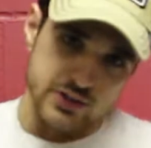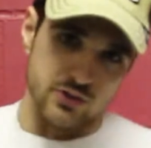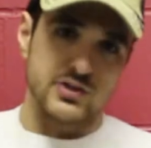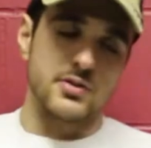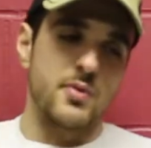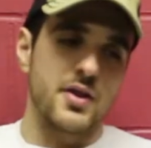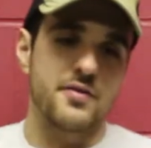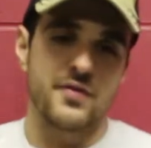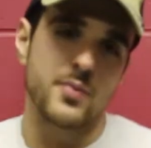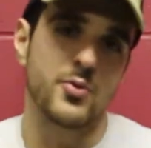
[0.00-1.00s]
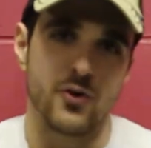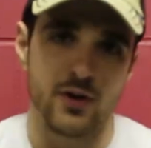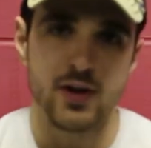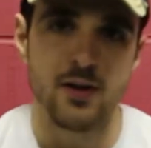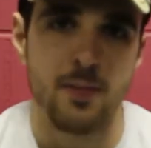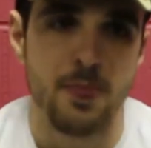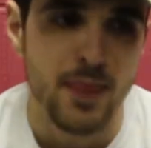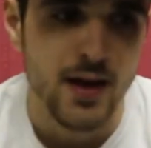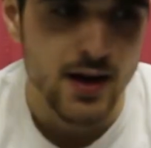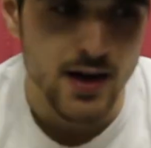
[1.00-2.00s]
so it's the month of February.
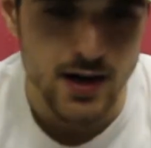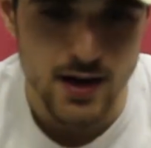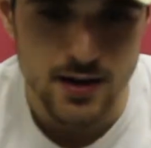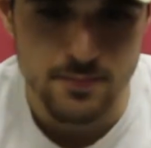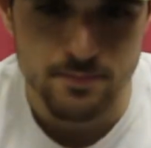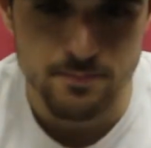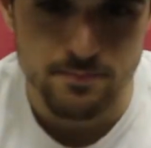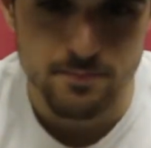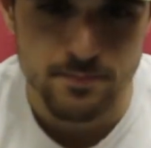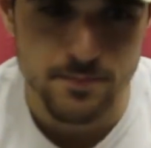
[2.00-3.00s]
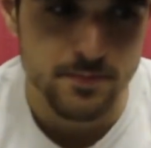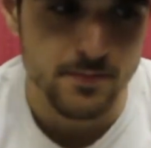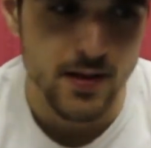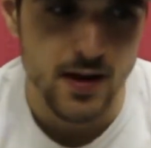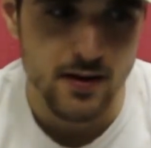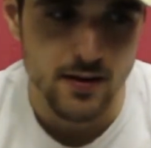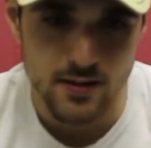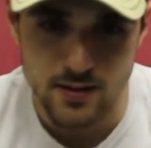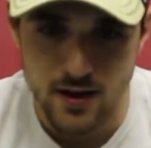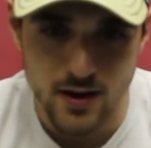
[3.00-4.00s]
A
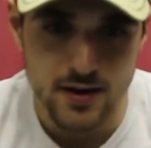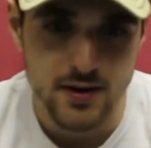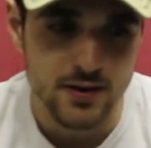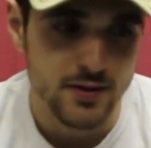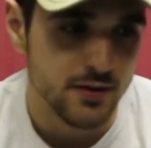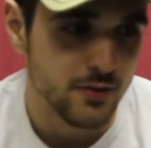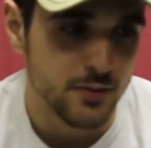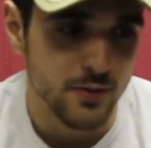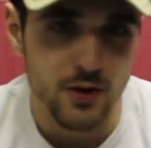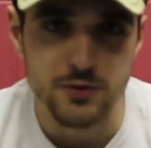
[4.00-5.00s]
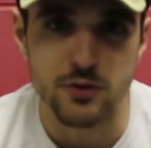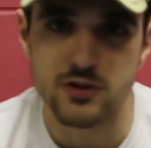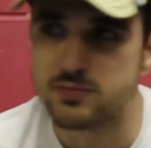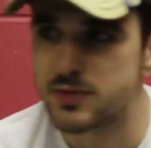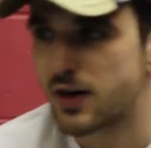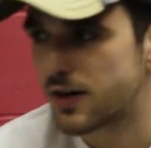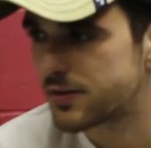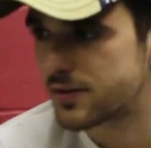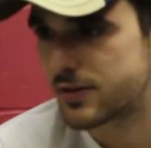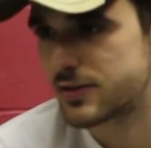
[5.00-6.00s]
lot of you outdoorsmen,
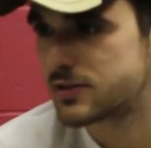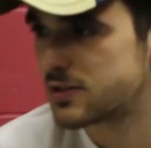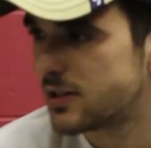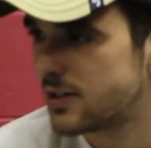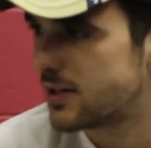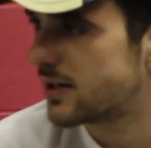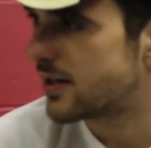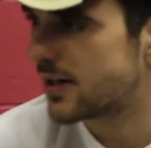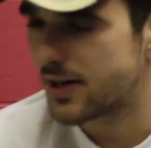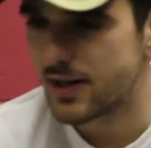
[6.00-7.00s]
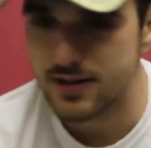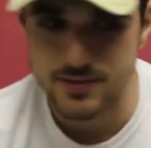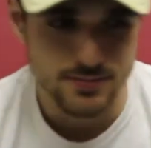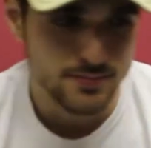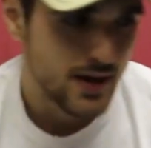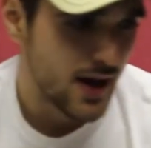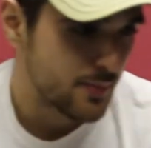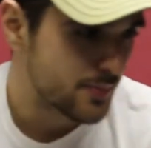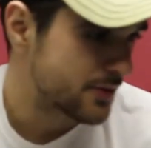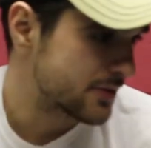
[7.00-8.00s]
hunters,
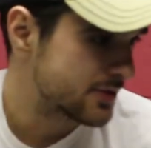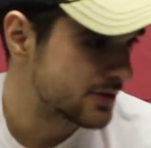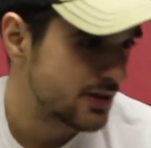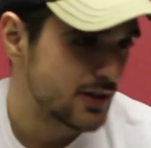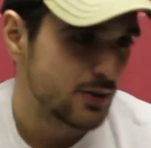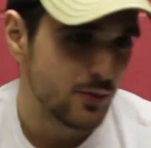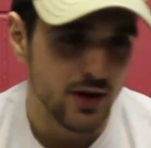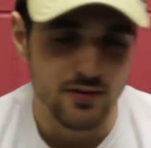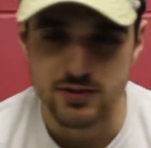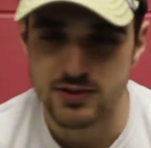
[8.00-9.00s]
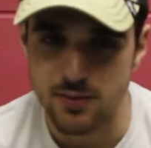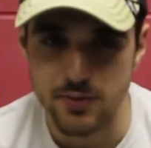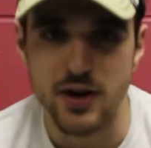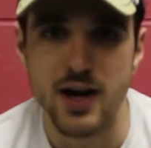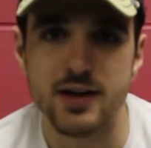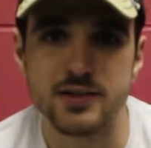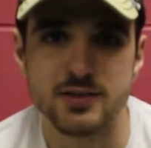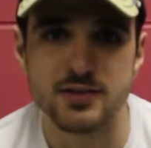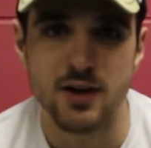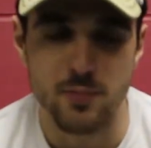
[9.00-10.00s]
campers, whatever, some of you
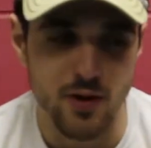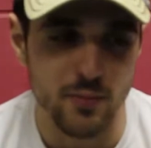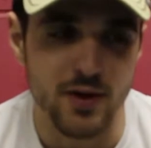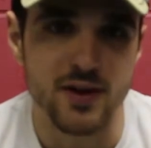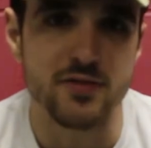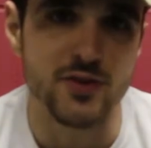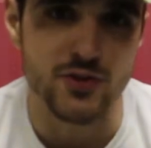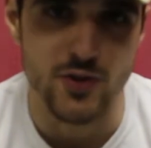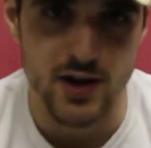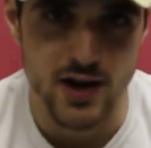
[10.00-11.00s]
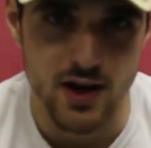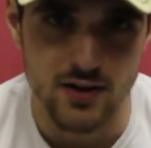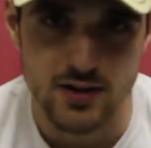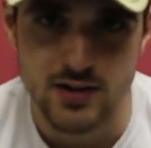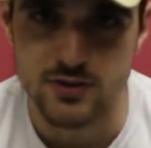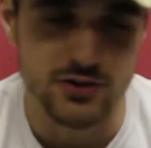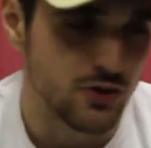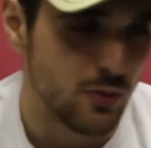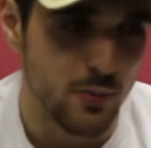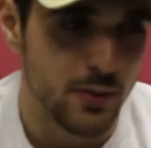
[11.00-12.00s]
guys are probably ice fishing right now, or
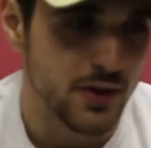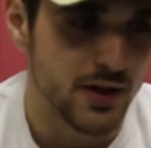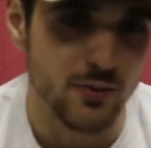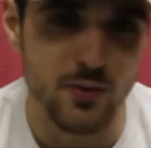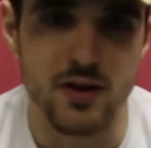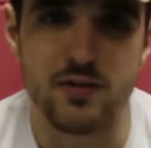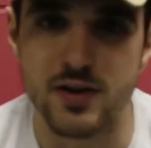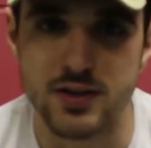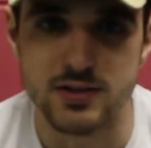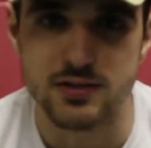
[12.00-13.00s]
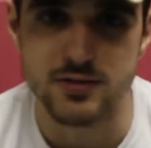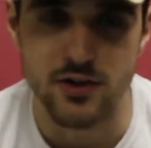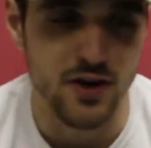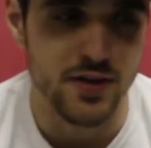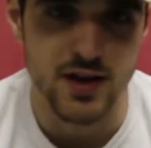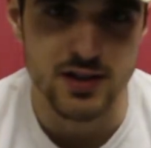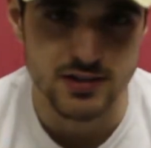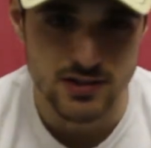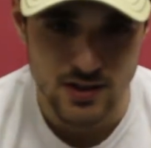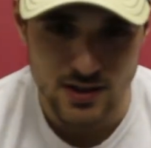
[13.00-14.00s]
snowmobiling, whatever it is. You're on the ice.